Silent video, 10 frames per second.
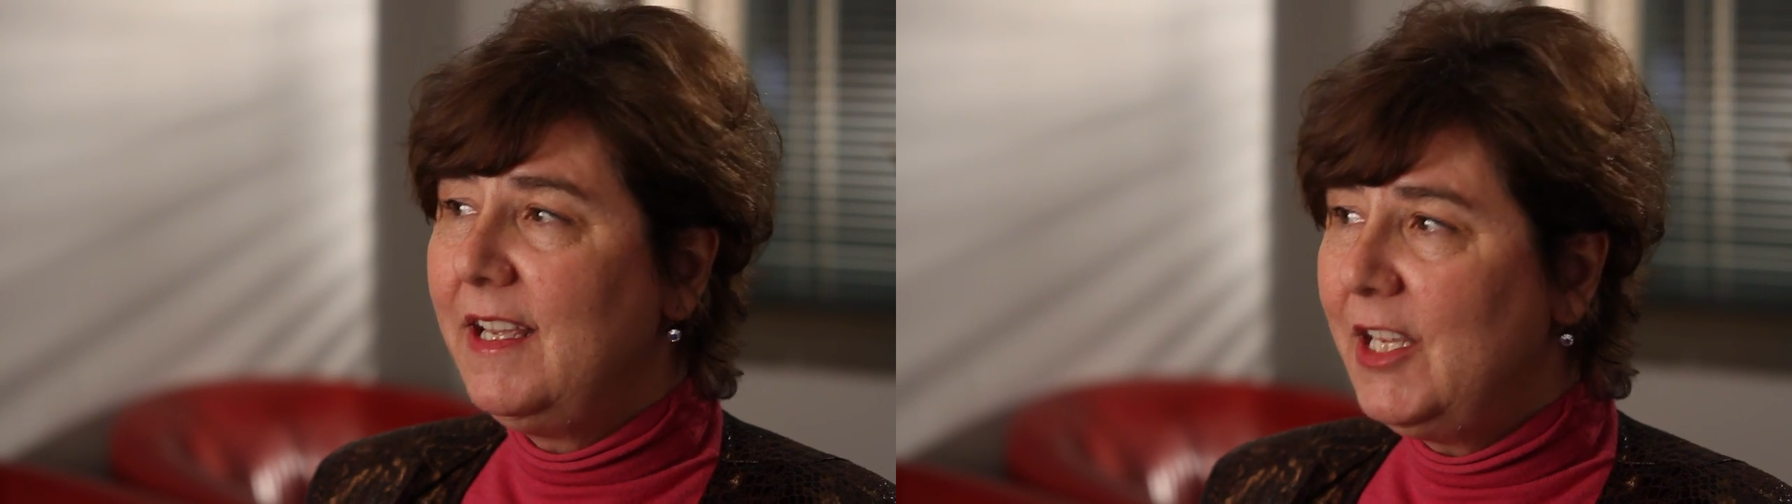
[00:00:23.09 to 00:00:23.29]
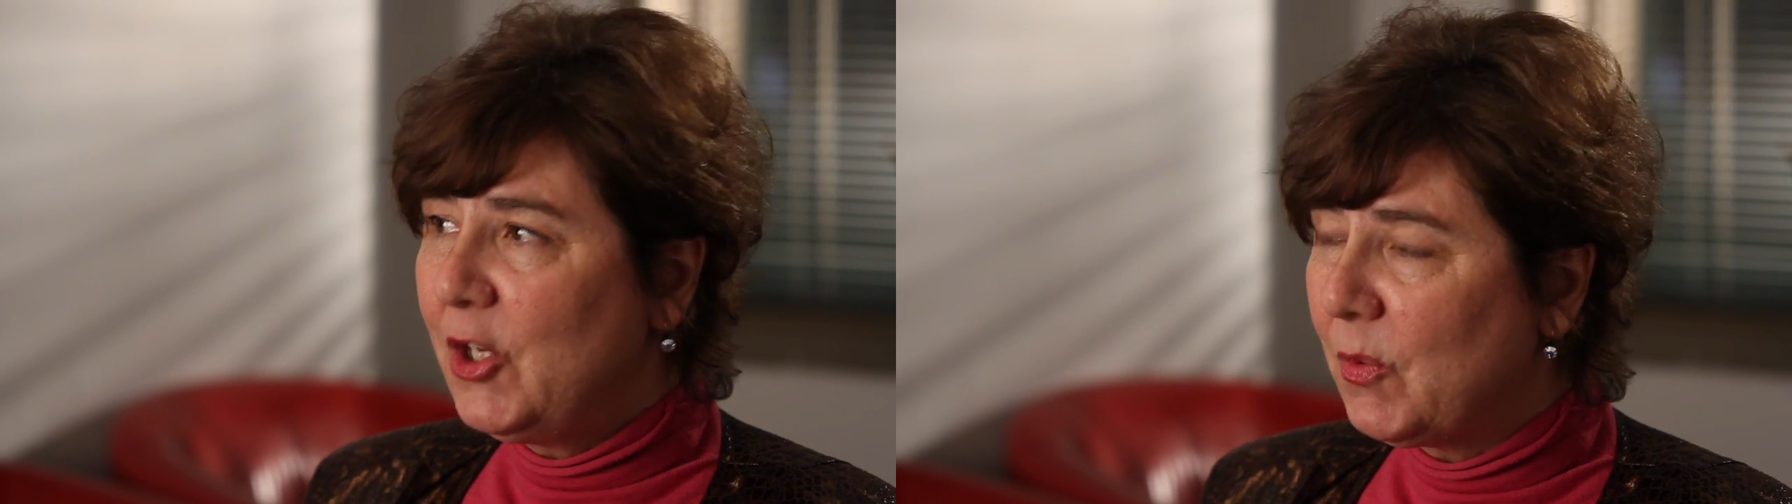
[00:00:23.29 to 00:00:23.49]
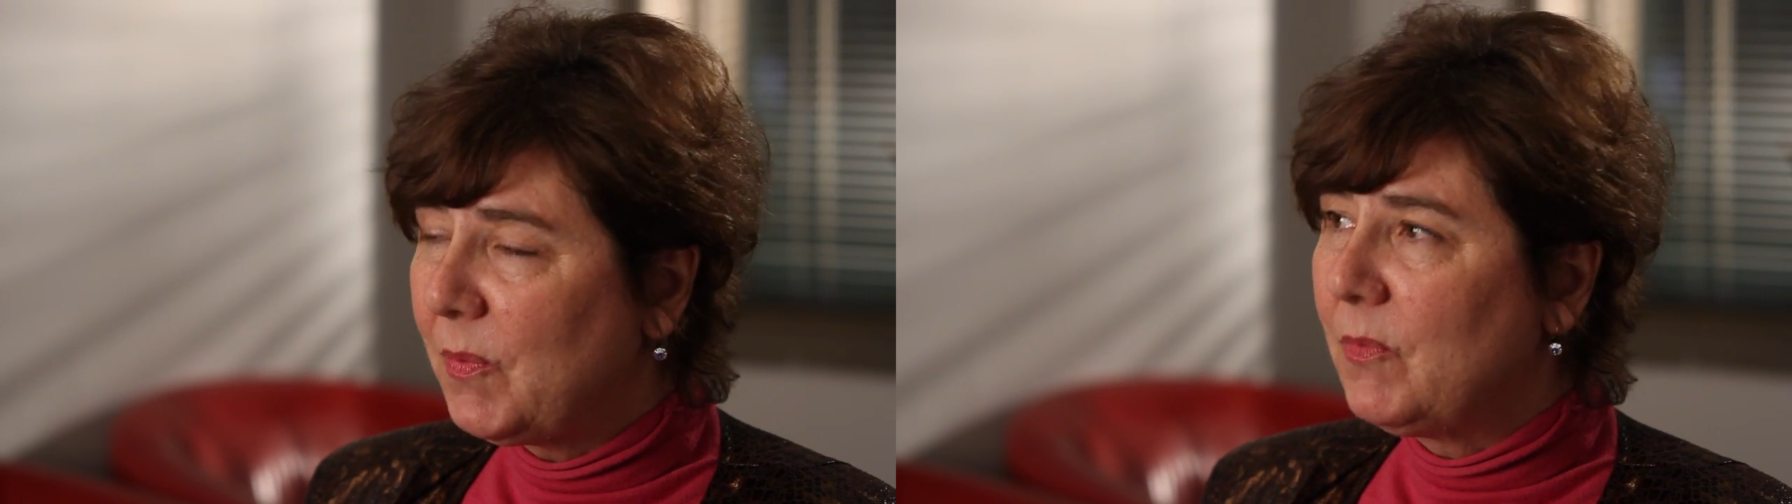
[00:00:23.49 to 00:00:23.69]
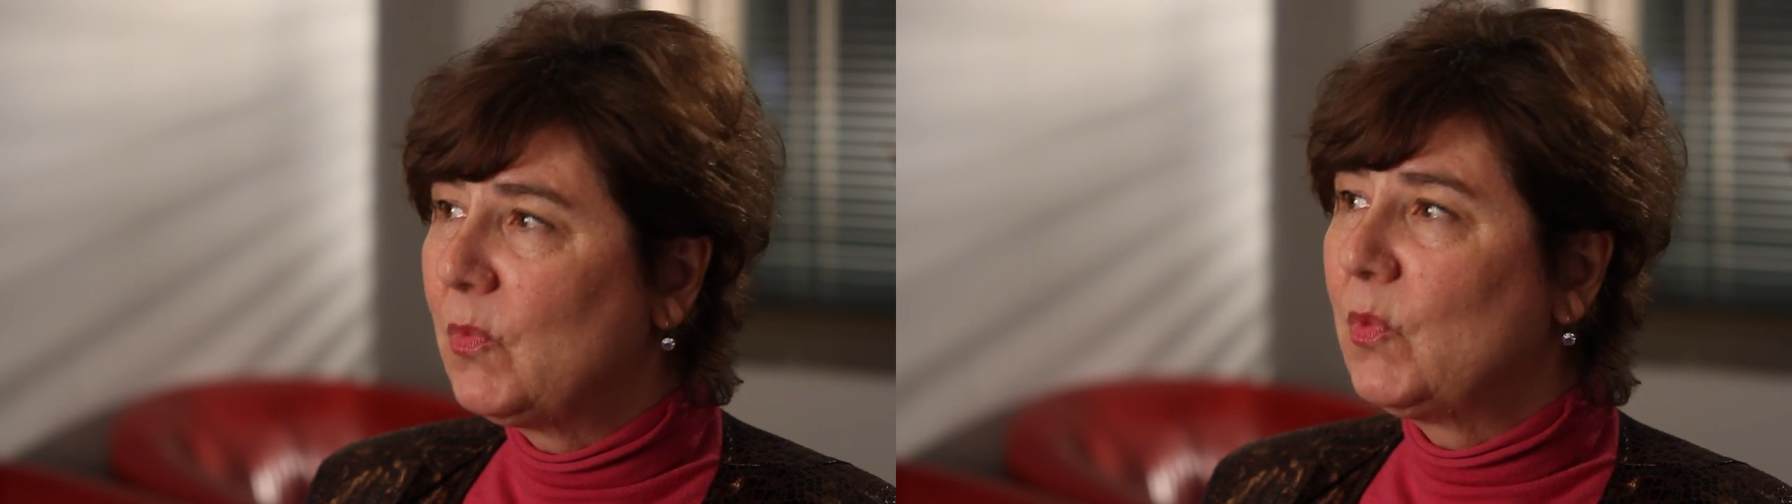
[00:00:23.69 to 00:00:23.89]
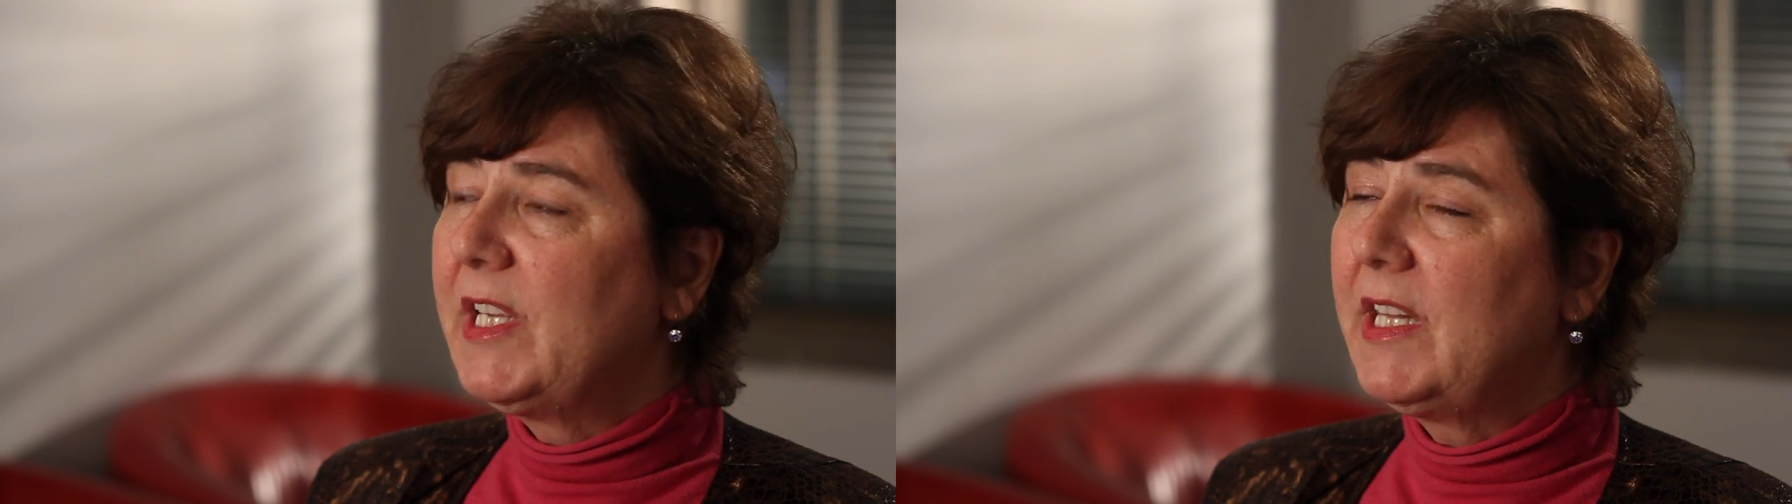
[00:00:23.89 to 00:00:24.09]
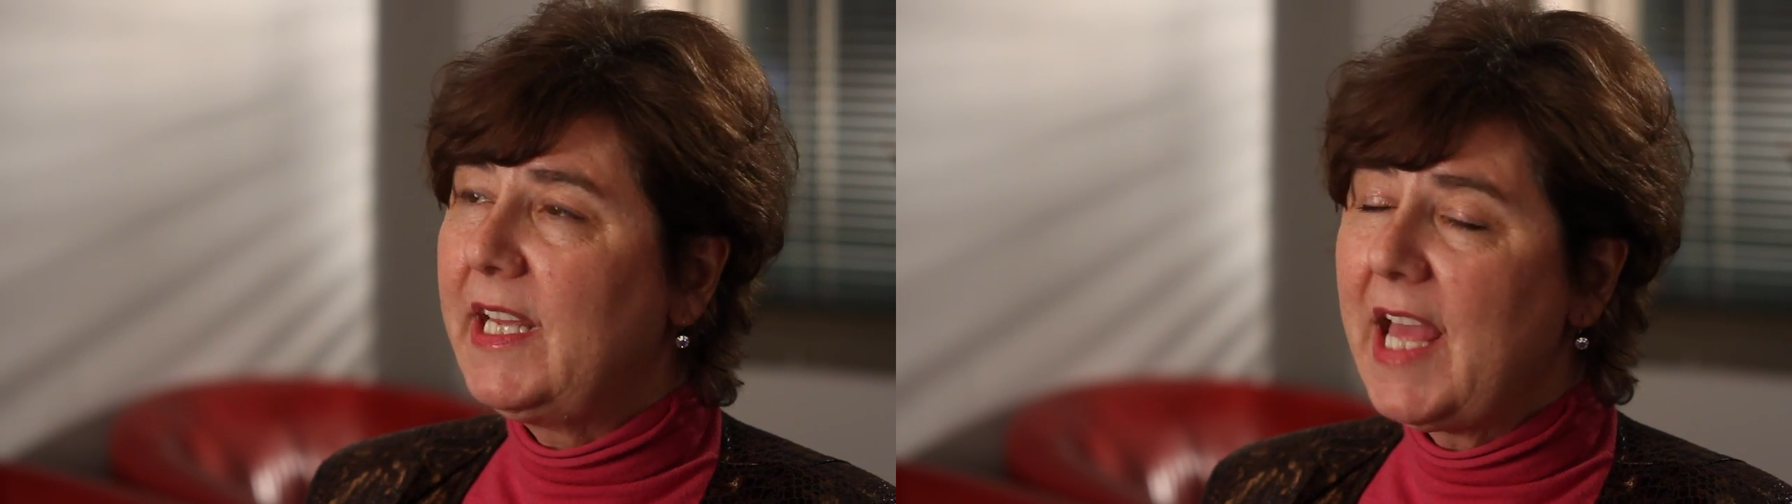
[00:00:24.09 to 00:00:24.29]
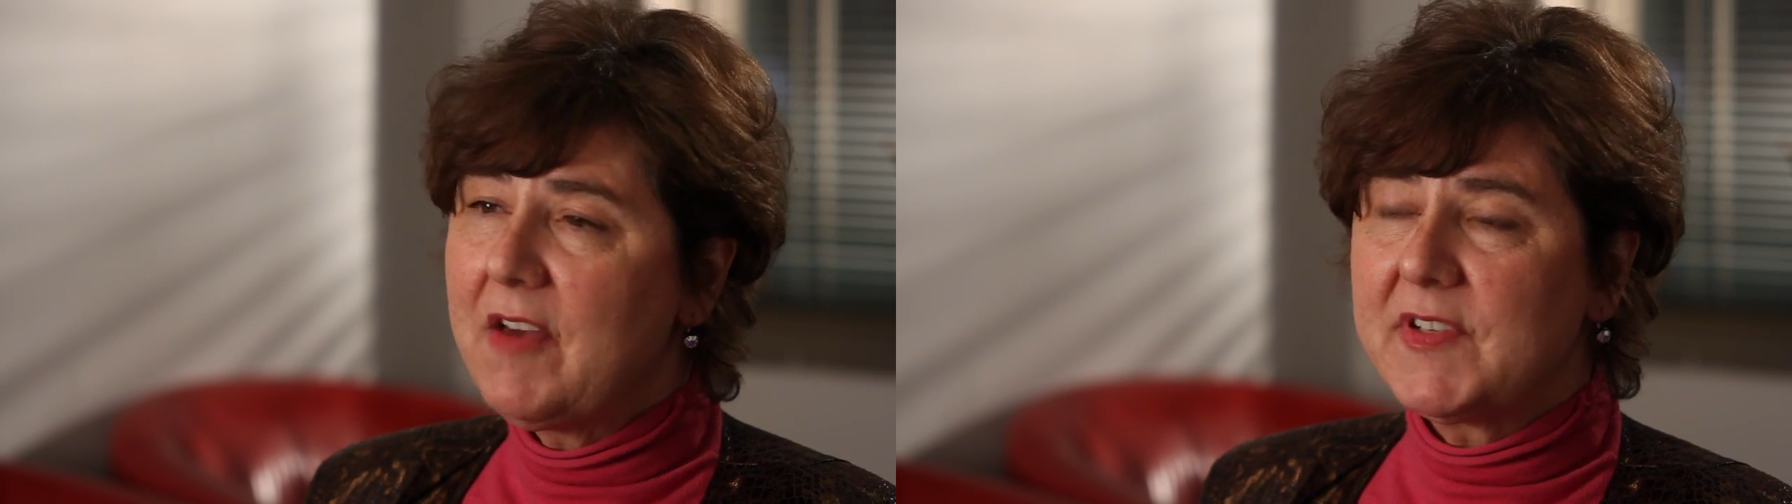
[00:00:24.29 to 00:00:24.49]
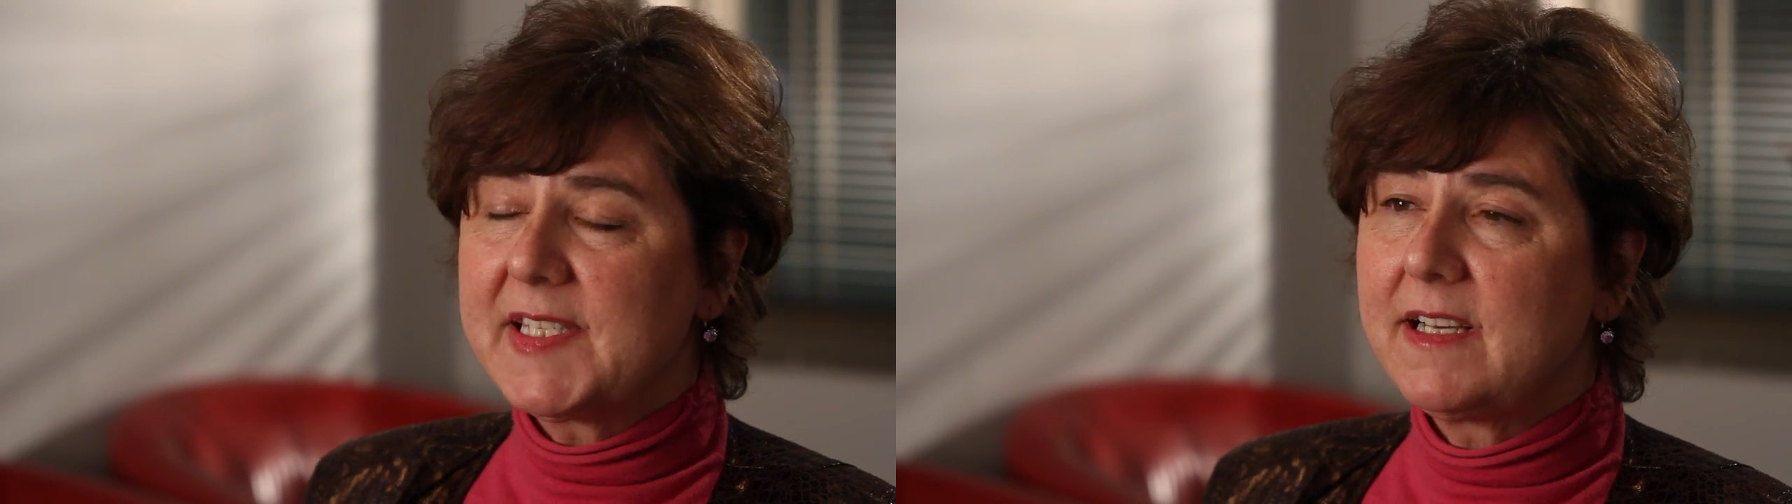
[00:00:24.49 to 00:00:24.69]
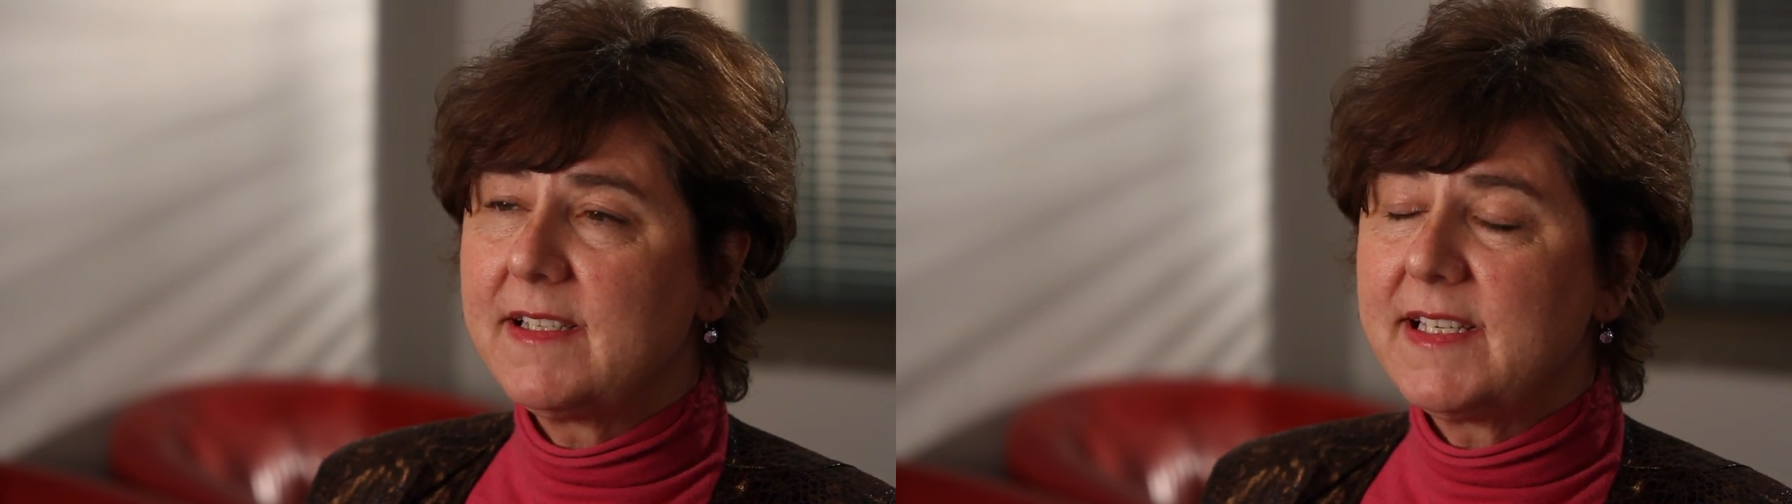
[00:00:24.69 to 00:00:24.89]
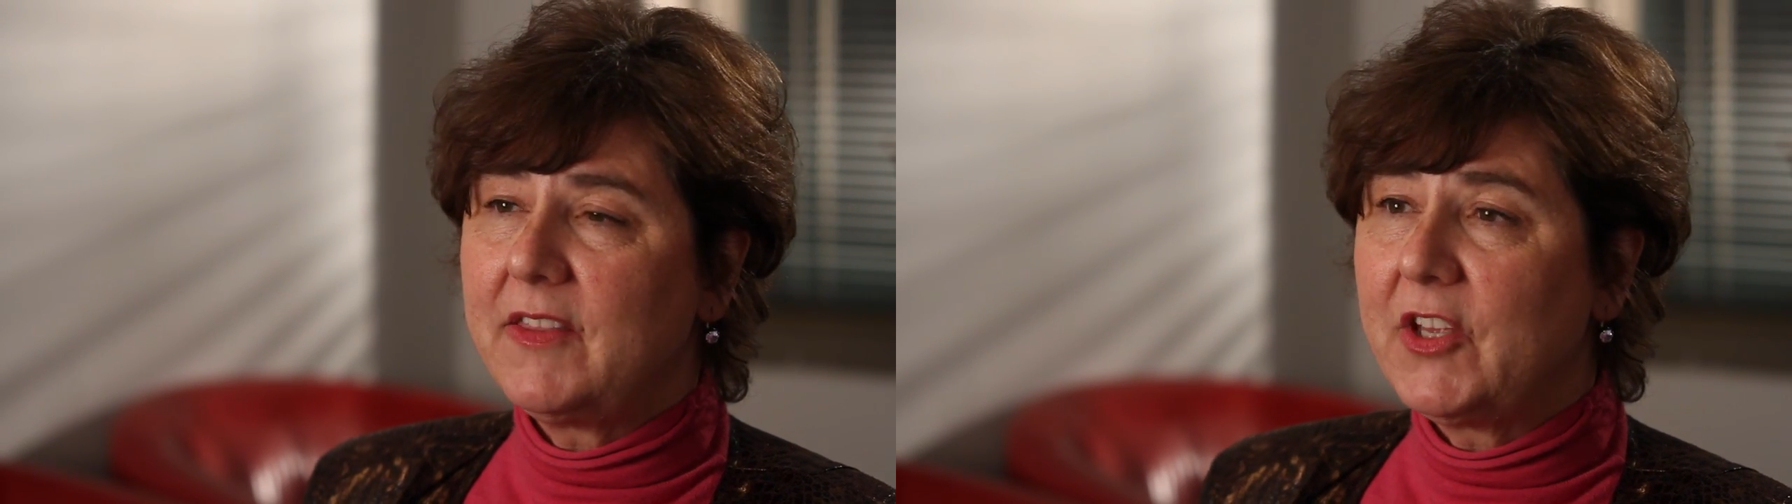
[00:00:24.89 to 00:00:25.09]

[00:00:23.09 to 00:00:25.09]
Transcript: you know, really emphasizing